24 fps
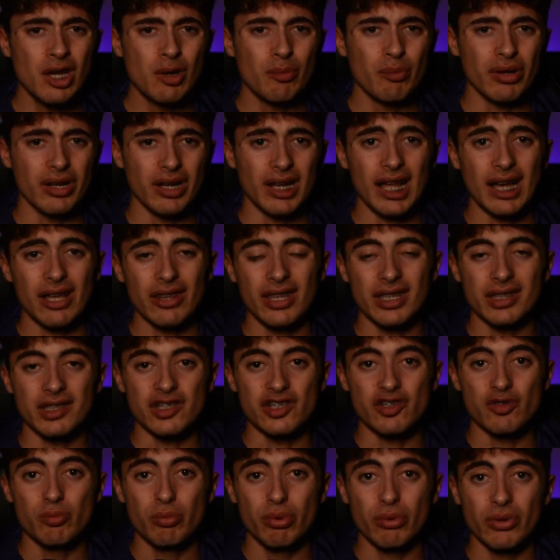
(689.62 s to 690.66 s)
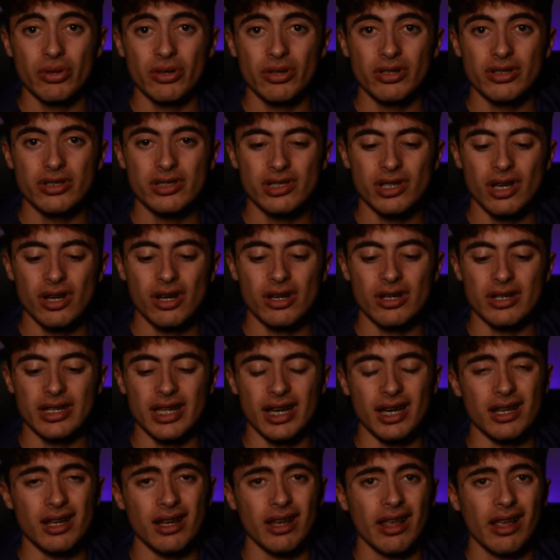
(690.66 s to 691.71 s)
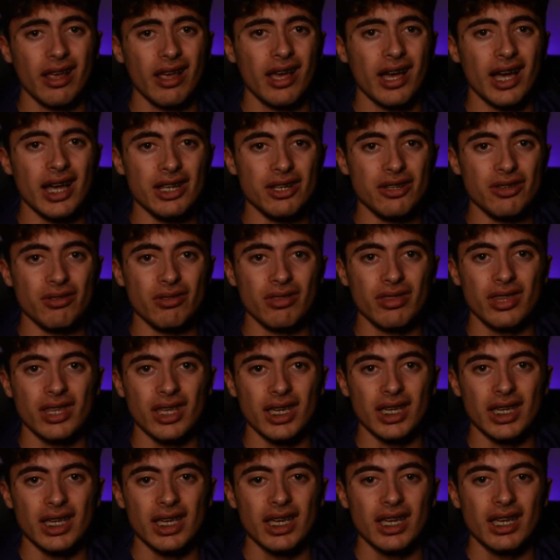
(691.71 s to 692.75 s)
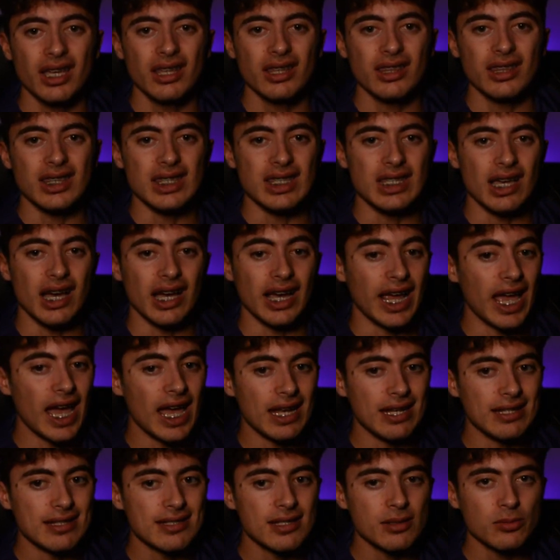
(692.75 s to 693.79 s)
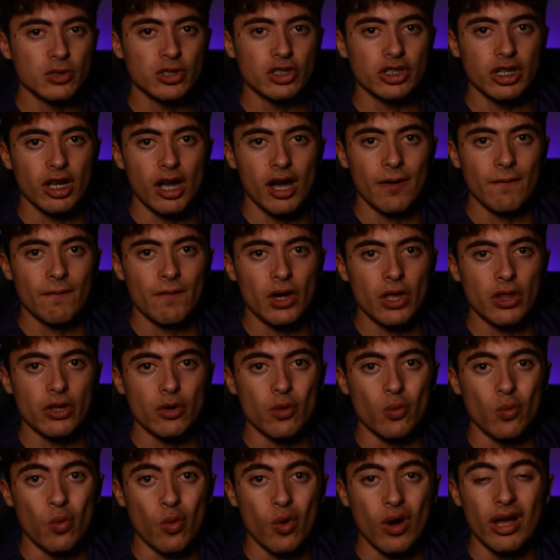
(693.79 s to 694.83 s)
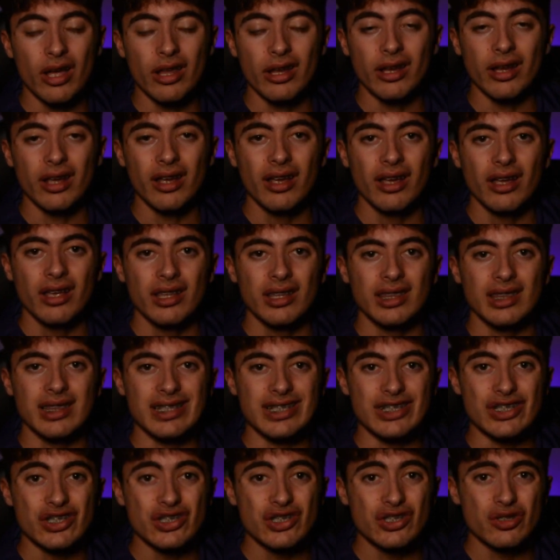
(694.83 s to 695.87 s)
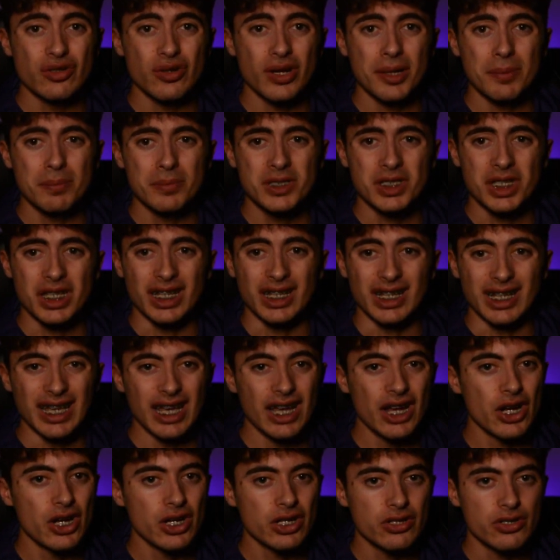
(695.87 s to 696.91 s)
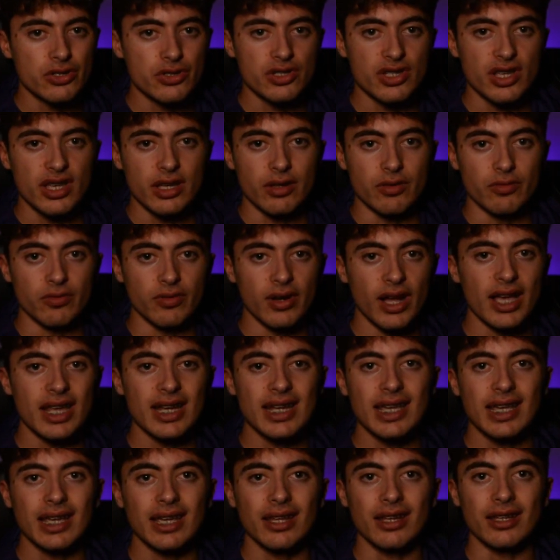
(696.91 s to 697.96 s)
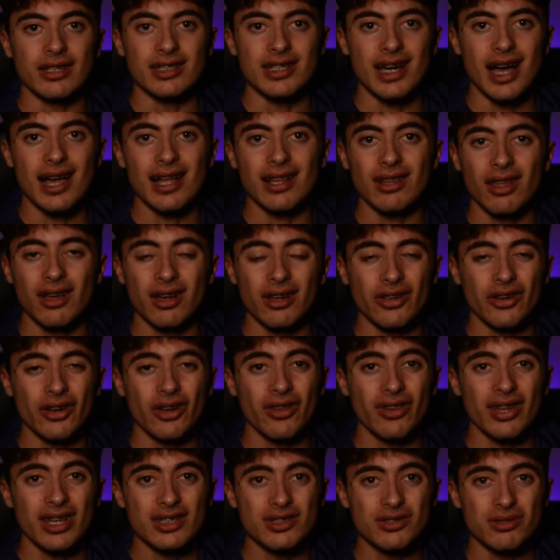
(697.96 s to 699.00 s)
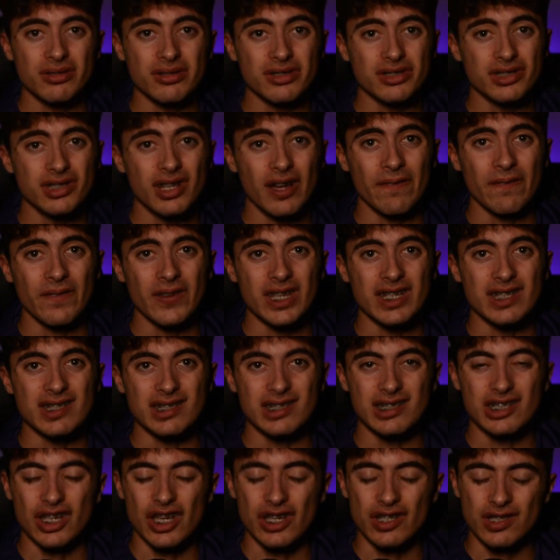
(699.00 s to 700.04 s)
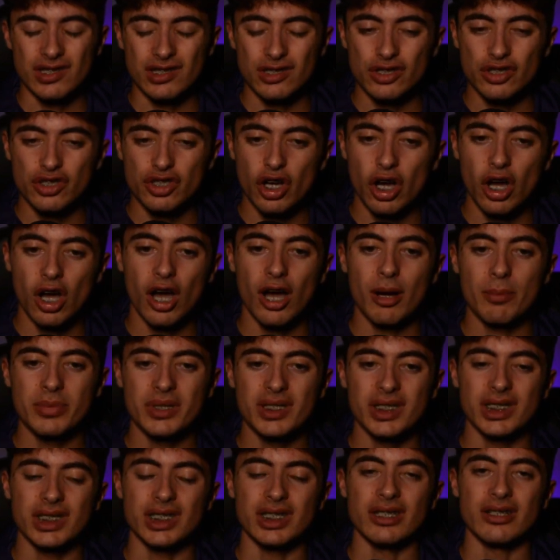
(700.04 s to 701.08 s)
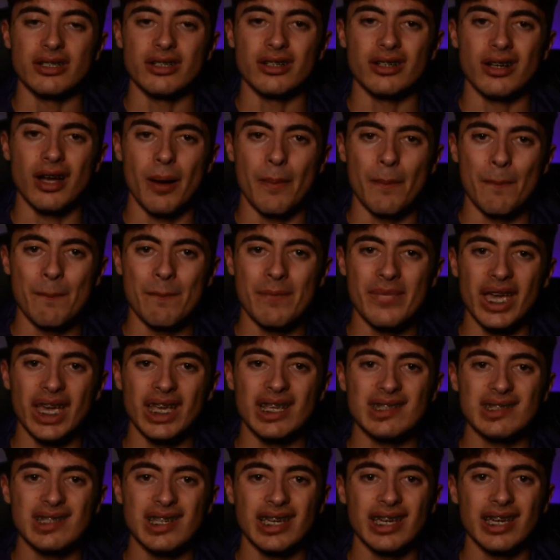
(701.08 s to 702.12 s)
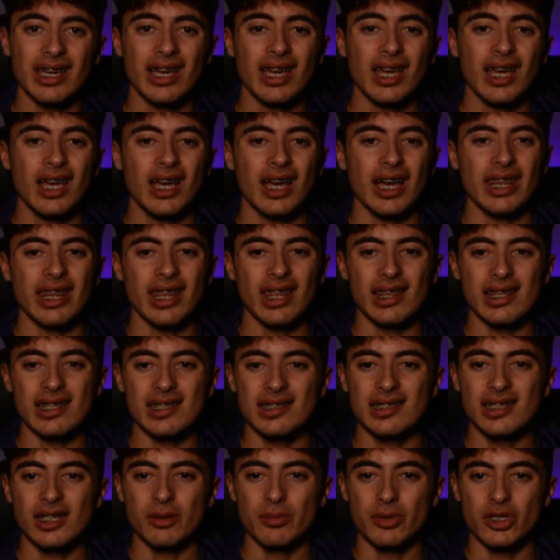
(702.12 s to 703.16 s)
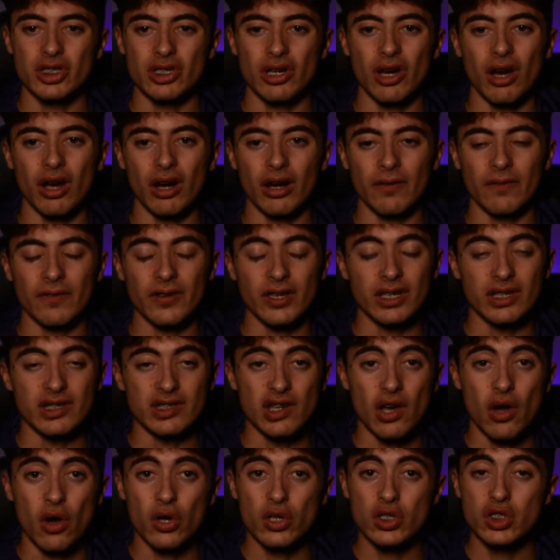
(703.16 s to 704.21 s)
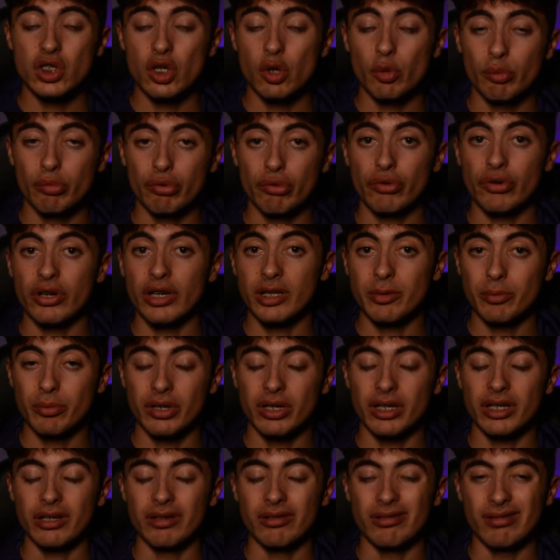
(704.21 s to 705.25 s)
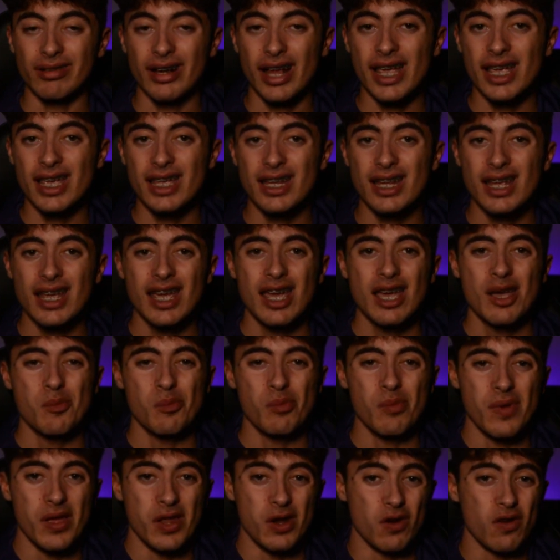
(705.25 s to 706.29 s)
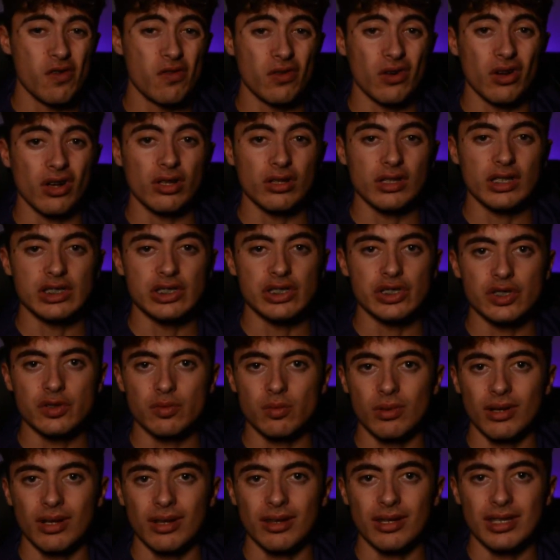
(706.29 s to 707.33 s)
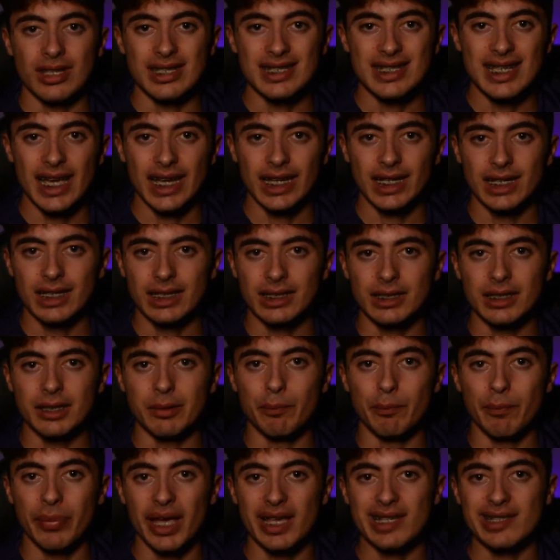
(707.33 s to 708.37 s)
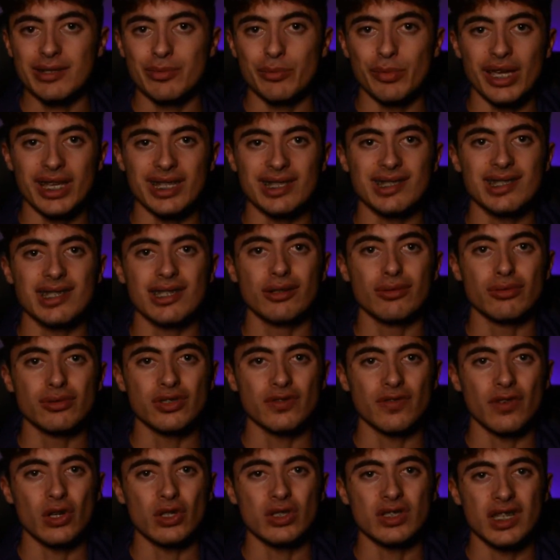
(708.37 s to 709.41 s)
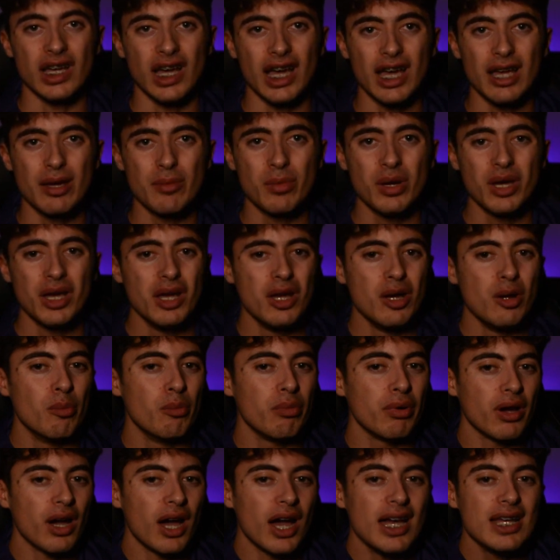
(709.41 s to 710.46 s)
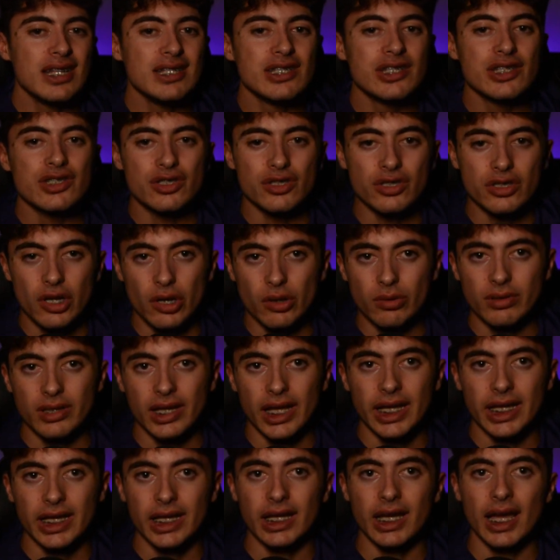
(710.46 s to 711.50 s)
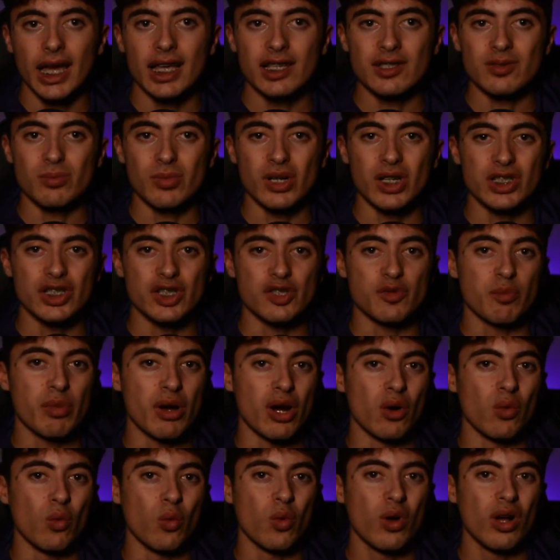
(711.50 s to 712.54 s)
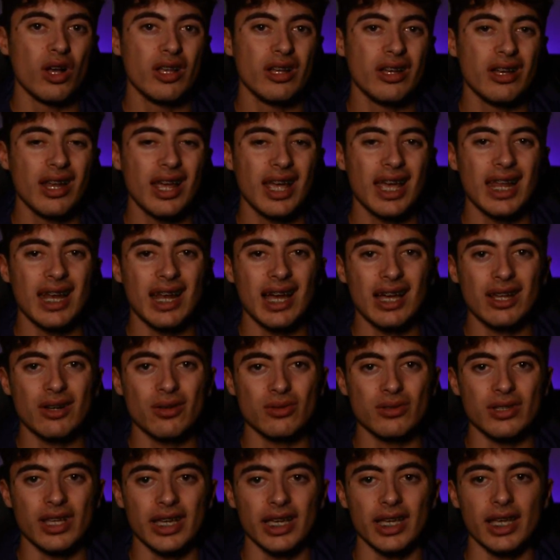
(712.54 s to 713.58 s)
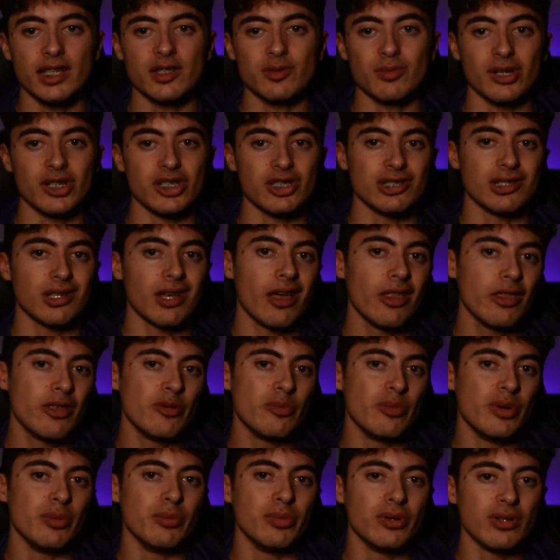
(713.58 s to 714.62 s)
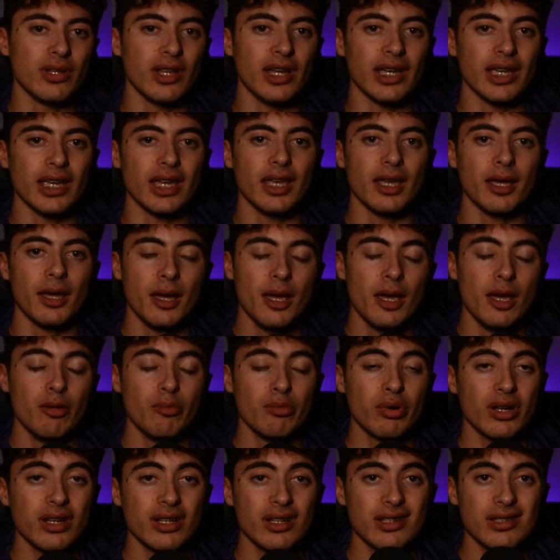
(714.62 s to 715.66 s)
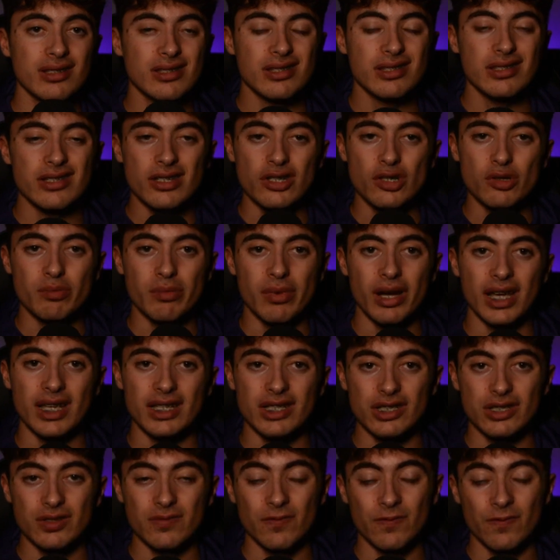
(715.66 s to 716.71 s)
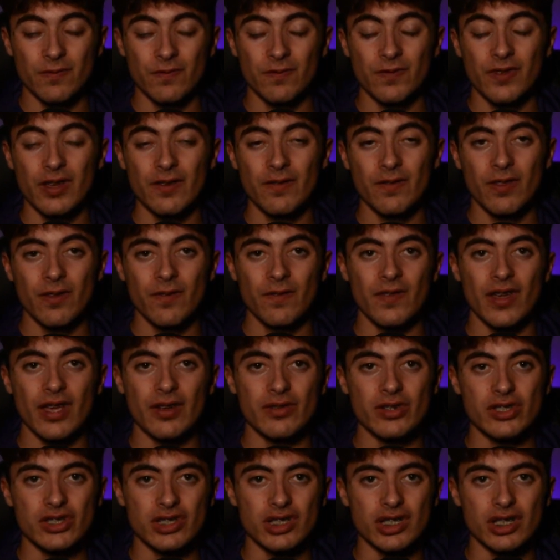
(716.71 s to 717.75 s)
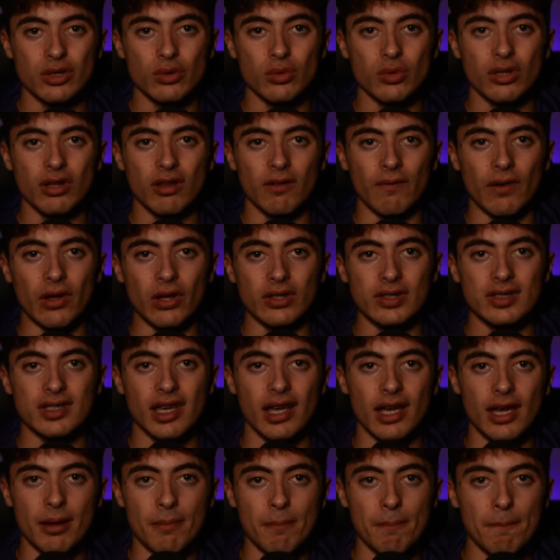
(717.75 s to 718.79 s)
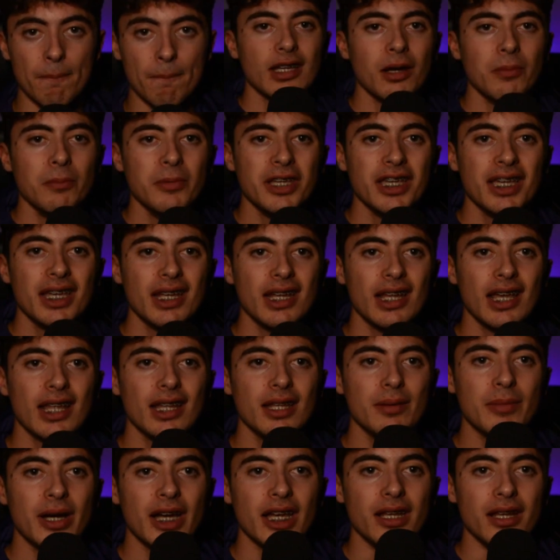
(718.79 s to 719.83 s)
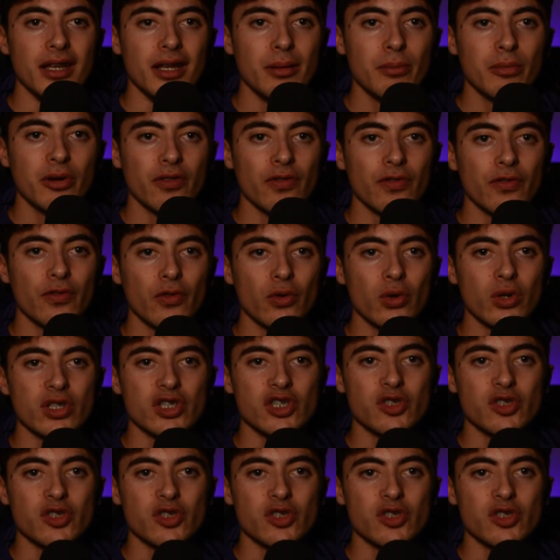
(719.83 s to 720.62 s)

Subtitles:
But now that the spoilers are done, I do think, again, similar to Godfather 1, the script and characters and writing and dialogue and all that sort of stuff is just top tier, amazing. I think the cinematography is also pretty great, and overall is just one of the technically best made sequels of all time, but I just don't like it as much as Part 1, and I don't like it as much as other people like it, but it is still my 5th favorite sequel of all time. Coming in at my number 4